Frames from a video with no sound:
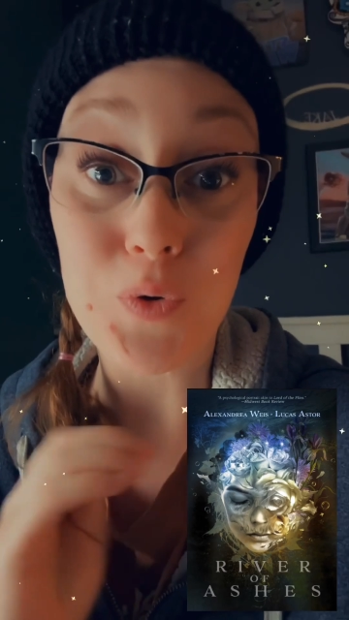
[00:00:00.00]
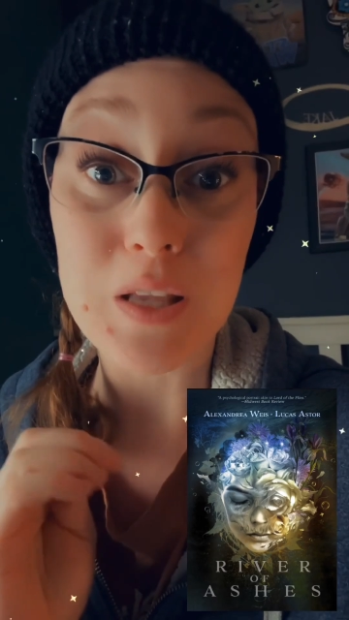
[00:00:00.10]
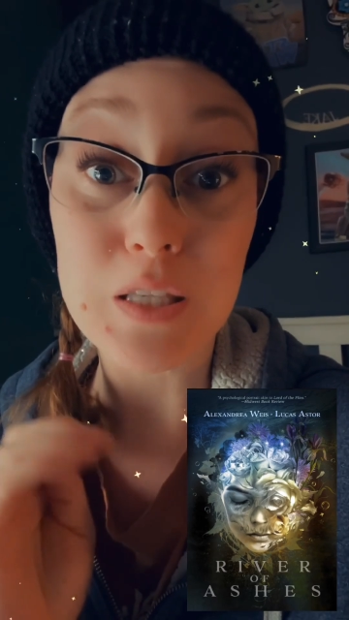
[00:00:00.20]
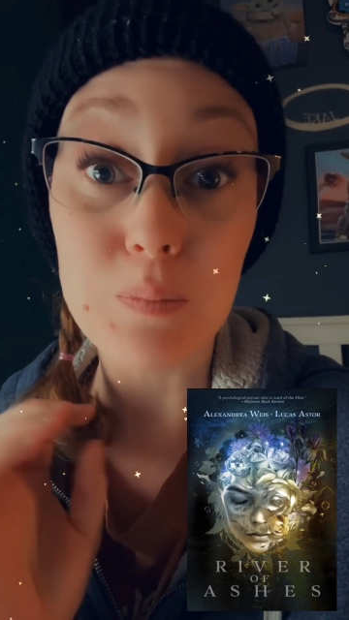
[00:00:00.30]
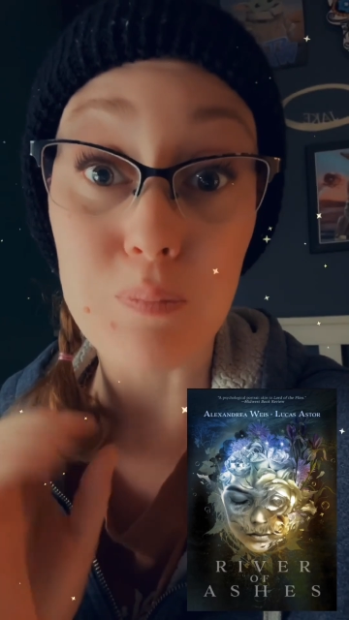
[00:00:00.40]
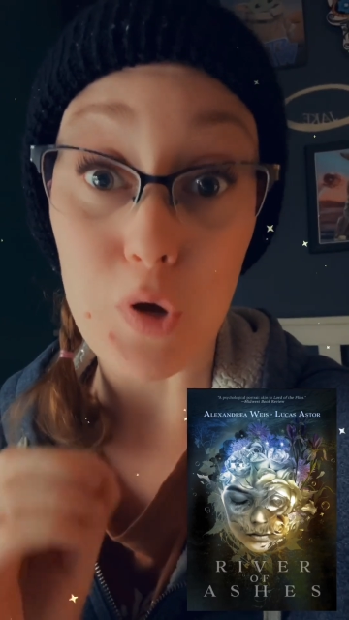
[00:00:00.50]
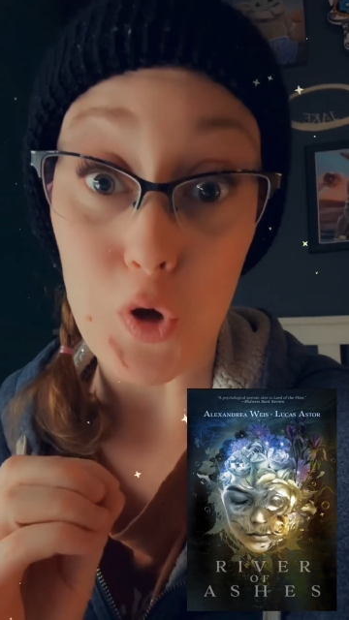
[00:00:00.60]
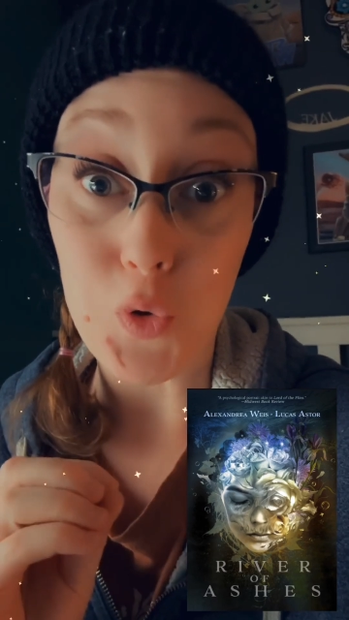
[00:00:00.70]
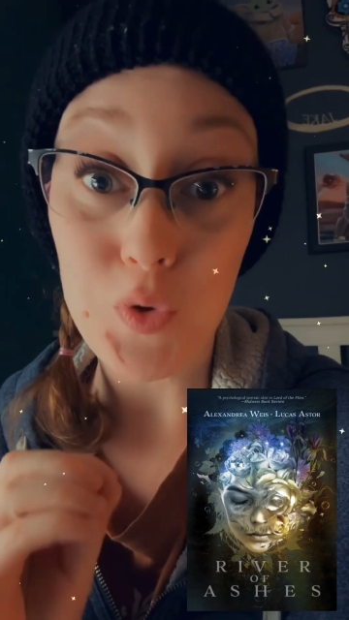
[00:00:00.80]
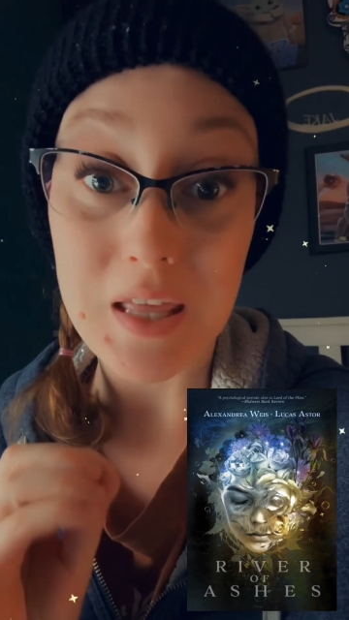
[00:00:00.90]
it's
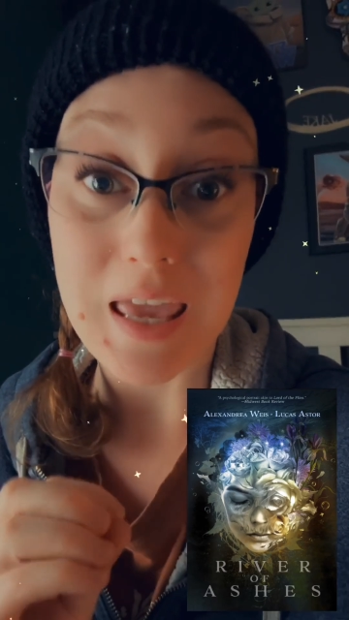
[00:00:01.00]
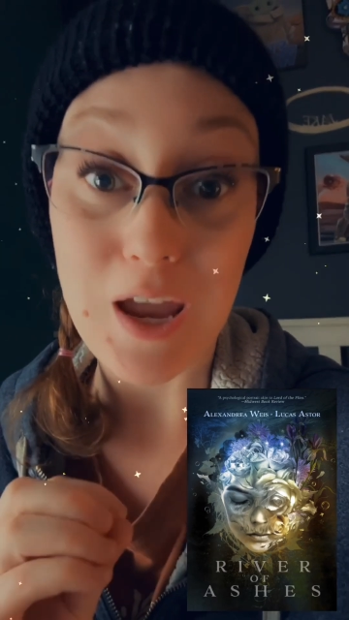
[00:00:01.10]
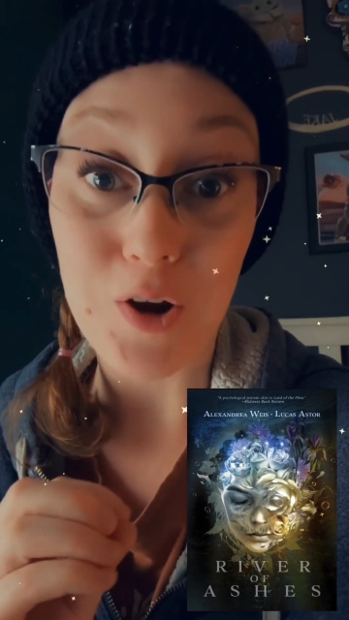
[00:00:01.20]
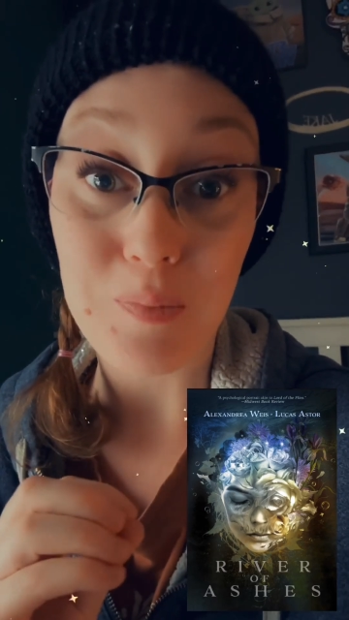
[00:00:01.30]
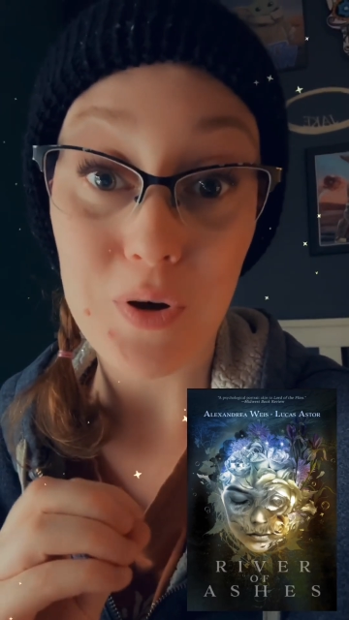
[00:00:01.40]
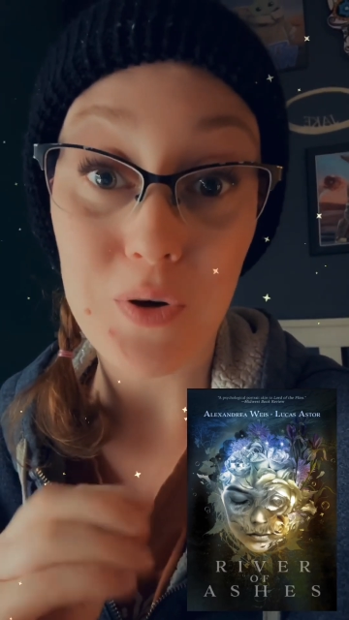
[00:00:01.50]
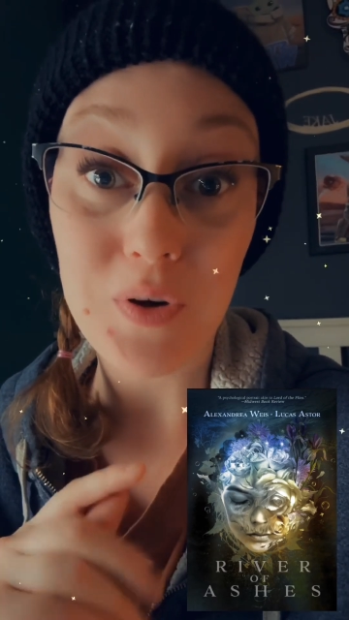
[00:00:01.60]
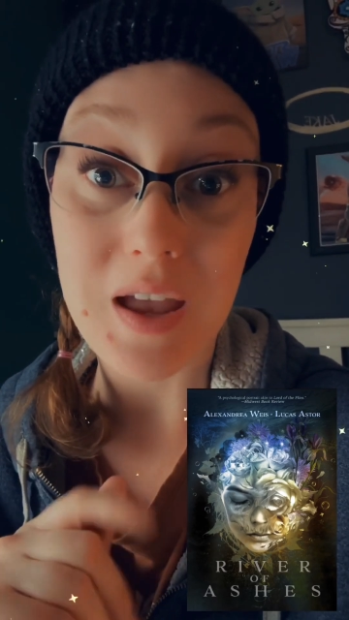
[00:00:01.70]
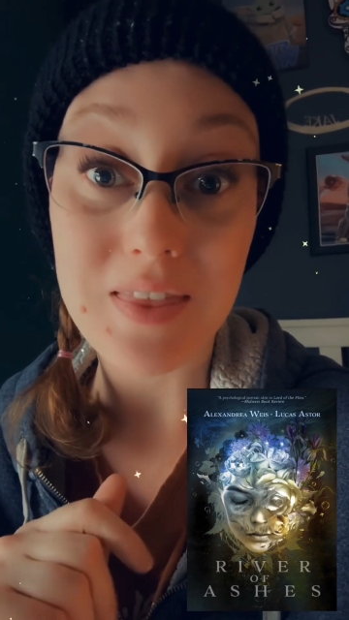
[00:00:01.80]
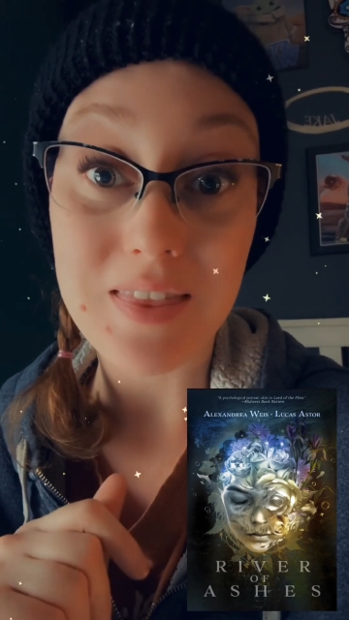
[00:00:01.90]
Beau, like hair bow,
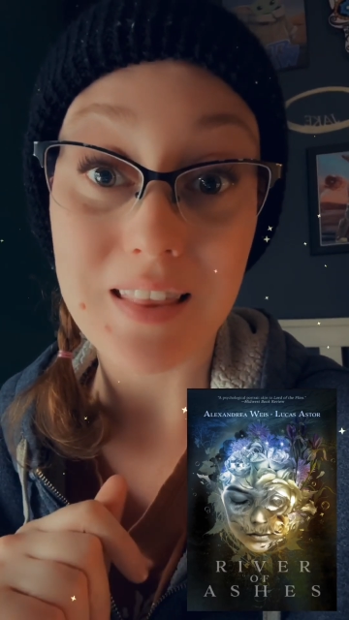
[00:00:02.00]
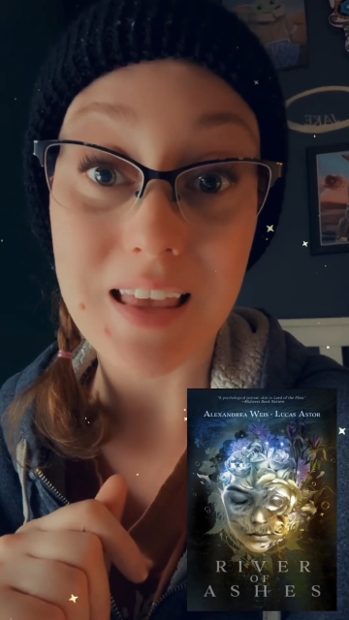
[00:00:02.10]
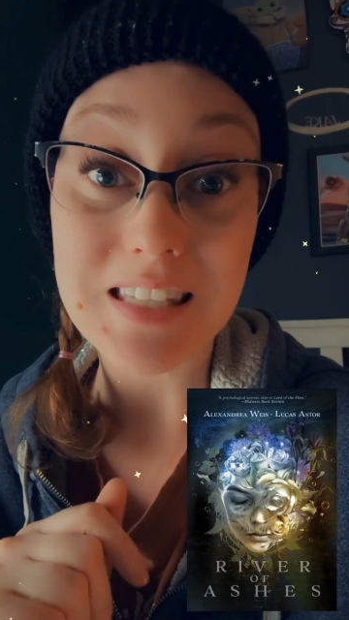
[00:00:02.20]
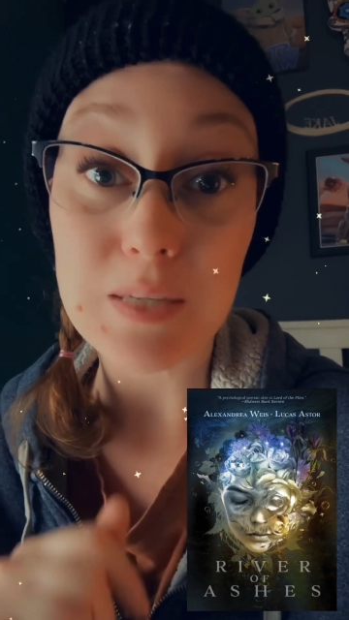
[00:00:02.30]
and then the last